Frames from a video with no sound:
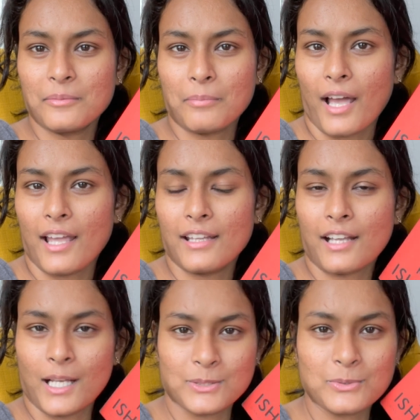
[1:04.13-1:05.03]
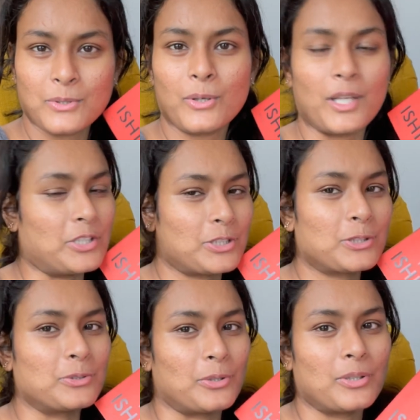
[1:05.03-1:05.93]
by Kazuo
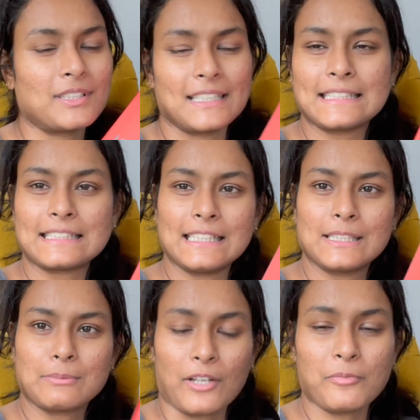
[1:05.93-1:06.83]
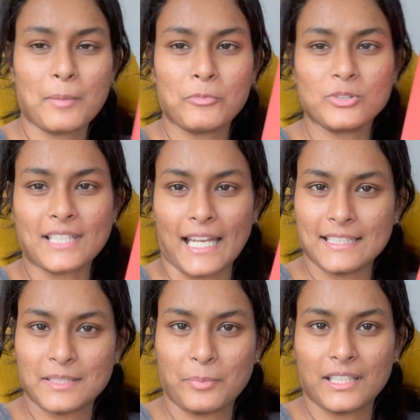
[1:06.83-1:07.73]
Ishiguro. This is one of my most
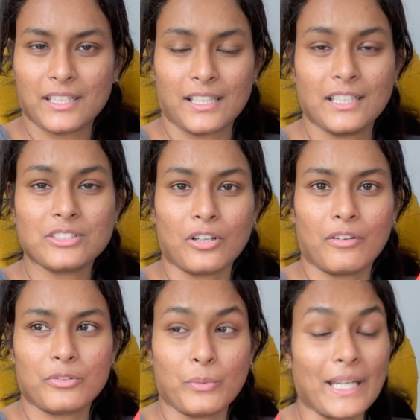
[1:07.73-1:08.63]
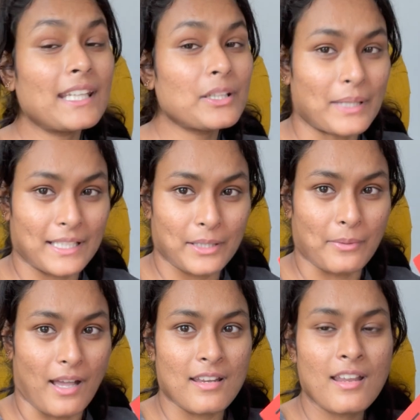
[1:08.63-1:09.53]
anticipated reads of
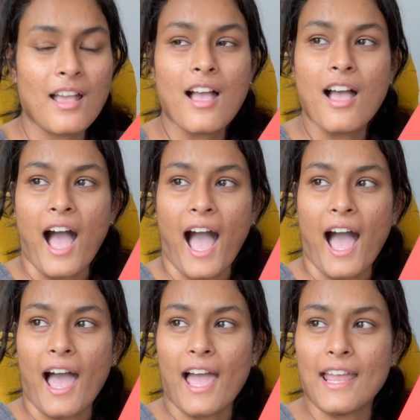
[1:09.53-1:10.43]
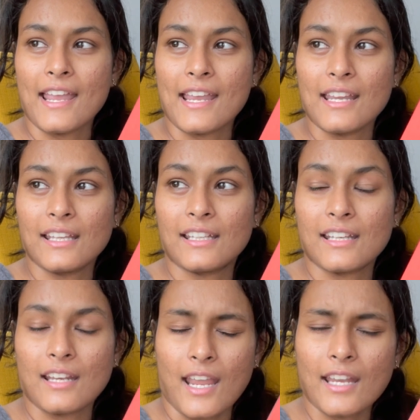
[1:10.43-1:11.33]
2021. I
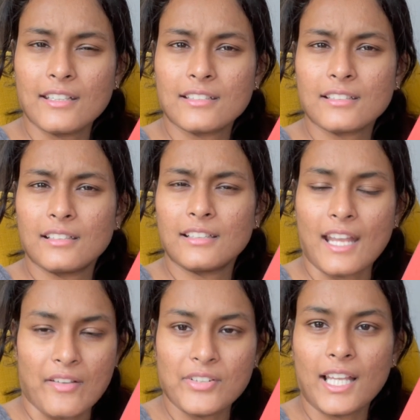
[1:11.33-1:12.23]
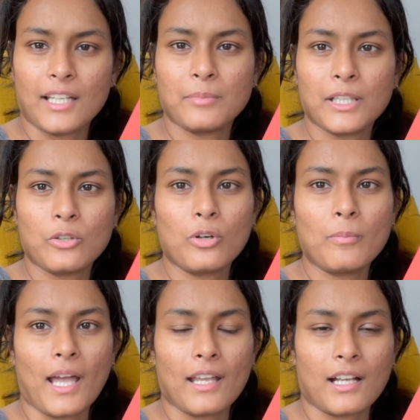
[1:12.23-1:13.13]
read Never Let Me Go
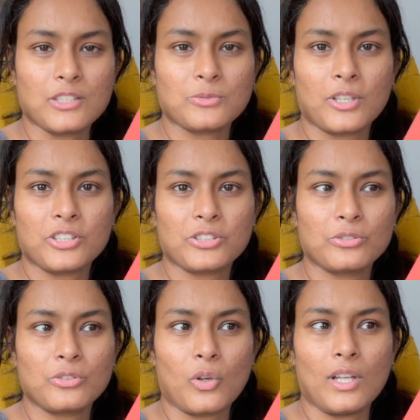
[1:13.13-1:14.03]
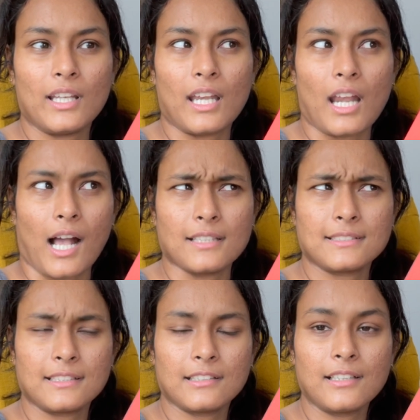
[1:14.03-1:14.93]
by Kazuo Ishiguro
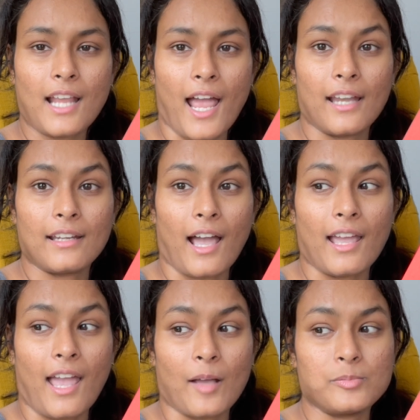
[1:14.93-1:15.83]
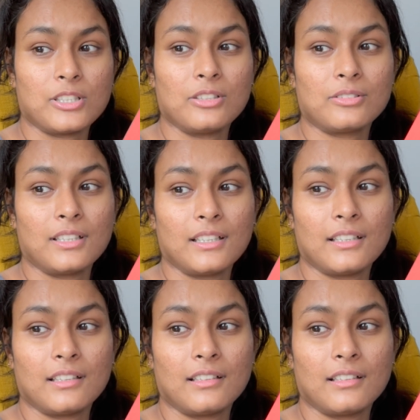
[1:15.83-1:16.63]
last year and I absolutely